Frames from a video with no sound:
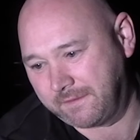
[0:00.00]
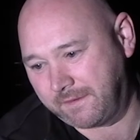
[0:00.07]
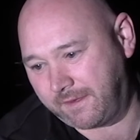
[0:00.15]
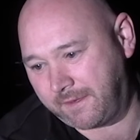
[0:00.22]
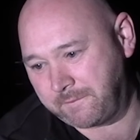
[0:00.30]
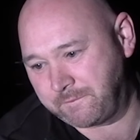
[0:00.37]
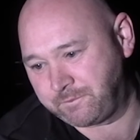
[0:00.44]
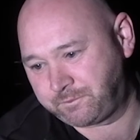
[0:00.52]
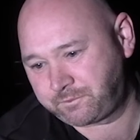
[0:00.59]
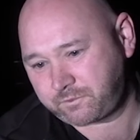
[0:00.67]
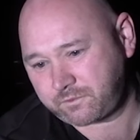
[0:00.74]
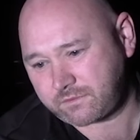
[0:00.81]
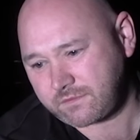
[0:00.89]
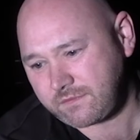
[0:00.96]
Came
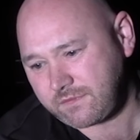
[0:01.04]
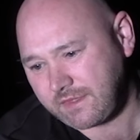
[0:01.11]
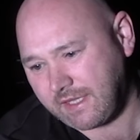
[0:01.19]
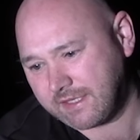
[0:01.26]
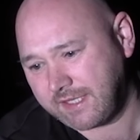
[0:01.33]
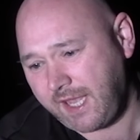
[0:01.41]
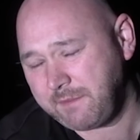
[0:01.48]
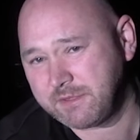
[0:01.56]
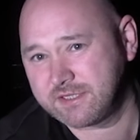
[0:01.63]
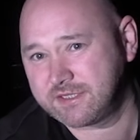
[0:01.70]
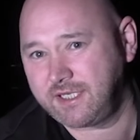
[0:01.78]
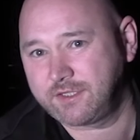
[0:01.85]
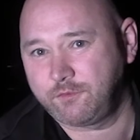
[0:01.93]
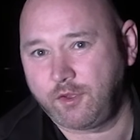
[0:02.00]
in the
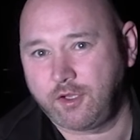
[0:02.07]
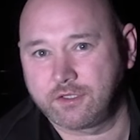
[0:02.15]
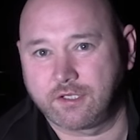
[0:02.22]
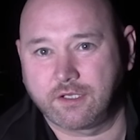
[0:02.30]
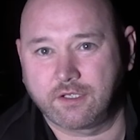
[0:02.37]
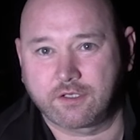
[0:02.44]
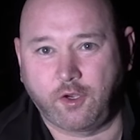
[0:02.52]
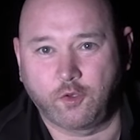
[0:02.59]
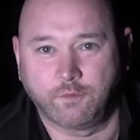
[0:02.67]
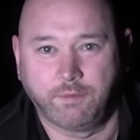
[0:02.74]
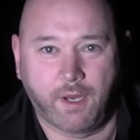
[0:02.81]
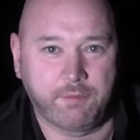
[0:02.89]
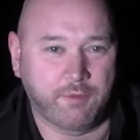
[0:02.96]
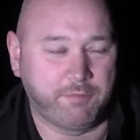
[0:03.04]
centre rod, cold
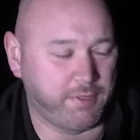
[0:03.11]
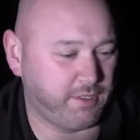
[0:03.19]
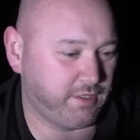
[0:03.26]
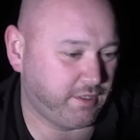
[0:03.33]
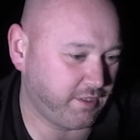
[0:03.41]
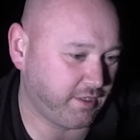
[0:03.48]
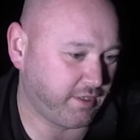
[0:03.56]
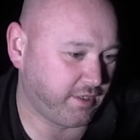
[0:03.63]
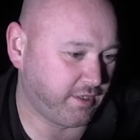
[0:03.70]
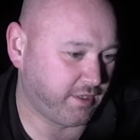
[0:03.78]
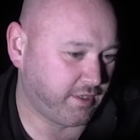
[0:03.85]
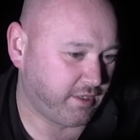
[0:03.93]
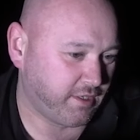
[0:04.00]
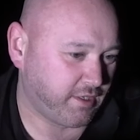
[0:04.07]
pop-up,
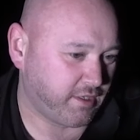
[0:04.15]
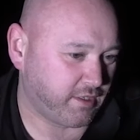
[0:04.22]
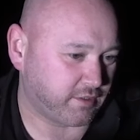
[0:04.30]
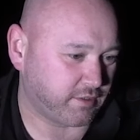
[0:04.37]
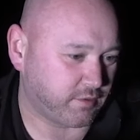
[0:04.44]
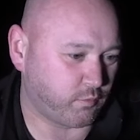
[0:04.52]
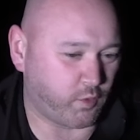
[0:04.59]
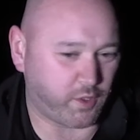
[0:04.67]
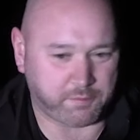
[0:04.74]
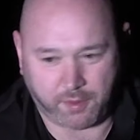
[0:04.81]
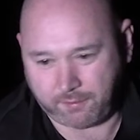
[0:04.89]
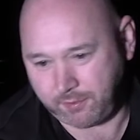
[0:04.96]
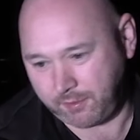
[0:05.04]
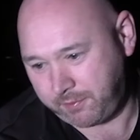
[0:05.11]
white
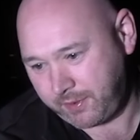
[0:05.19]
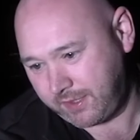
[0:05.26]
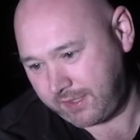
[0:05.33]
pop-up.